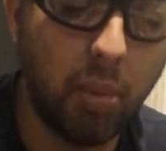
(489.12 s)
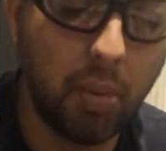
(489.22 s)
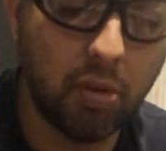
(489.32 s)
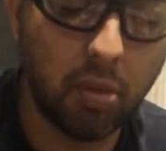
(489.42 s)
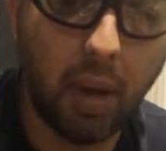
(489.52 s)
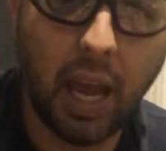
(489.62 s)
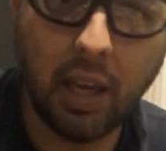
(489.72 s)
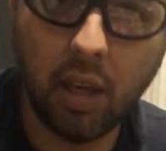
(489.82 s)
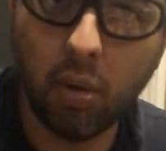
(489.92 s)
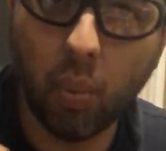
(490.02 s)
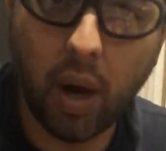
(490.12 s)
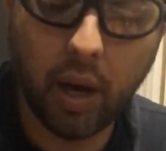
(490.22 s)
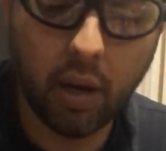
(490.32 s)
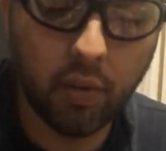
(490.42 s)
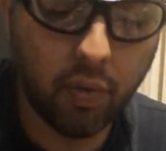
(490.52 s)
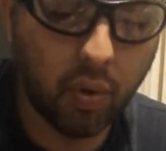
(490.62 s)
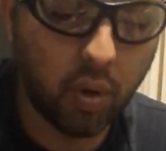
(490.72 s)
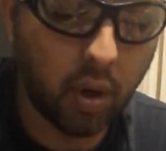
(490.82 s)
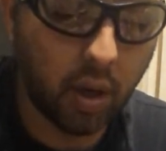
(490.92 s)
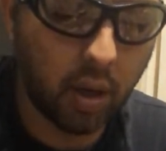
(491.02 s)
maybe some hanging wire
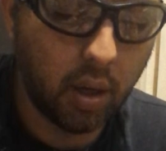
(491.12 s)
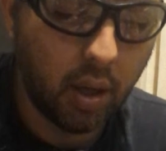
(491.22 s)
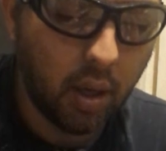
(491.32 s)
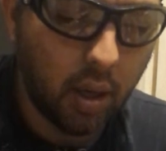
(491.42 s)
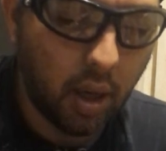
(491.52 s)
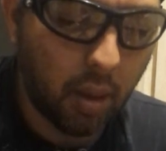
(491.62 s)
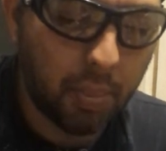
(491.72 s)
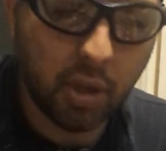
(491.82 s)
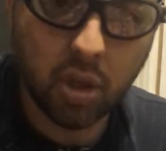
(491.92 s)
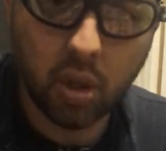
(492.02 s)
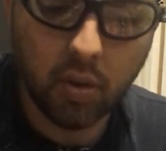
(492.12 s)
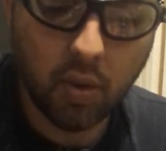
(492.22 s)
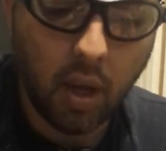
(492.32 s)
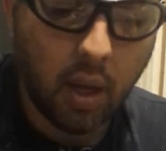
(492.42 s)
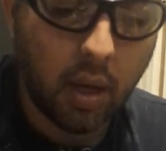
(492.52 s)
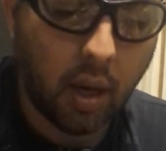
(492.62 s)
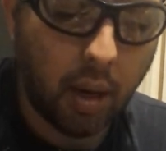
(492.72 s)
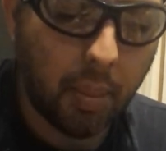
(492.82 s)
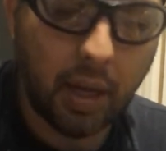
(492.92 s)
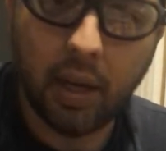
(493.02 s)
for pictures.
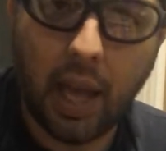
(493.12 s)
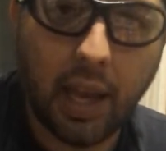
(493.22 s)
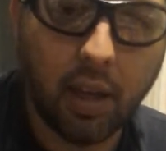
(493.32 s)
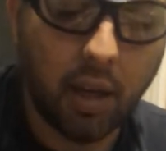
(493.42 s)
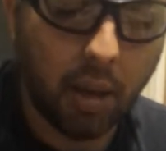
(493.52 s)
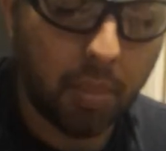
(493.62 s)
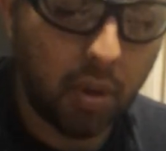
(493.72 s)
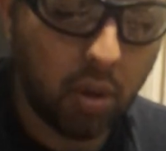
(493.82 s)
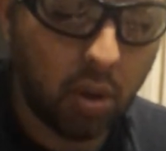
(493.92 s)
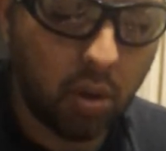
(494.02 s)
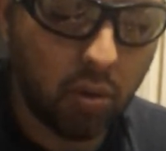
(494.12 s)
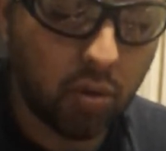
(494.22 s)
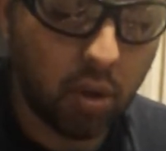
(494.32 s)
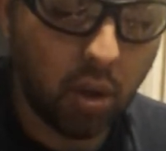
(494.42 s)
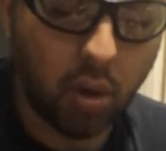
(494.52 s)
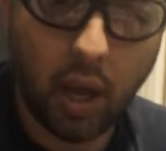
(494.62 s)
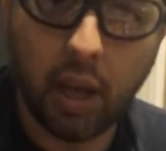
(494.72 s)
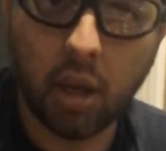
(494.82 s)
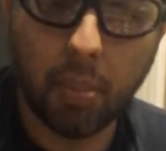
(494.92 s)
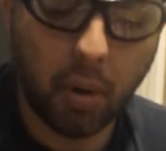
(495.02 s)
And then hang it up, and you can use it,
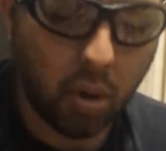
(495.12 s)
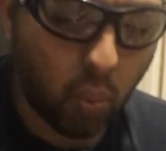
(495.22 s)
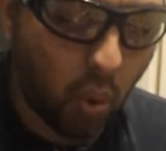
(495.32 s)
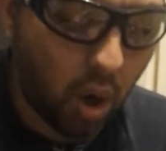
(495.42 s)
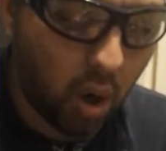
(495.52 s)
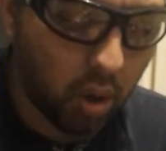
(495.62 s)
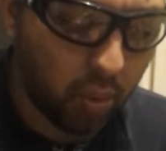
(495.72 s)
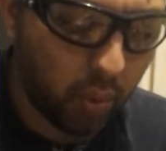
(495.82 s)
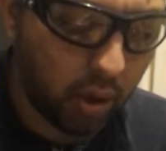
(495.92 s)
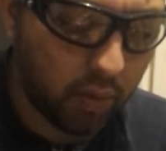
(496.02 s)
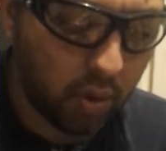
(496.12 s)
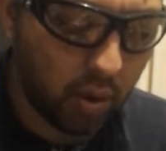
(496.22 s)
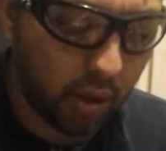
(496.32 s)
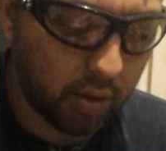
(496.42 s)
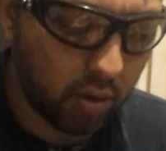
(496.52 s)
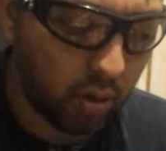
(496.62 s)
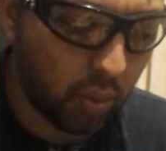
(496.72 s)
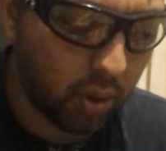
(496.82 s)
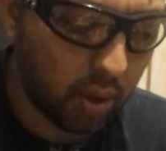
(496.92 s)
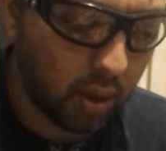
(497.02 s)
hang it up on your wall or whatever you like to do
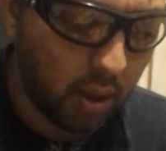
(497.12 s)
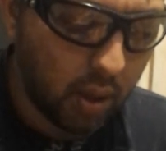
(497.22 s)
with it.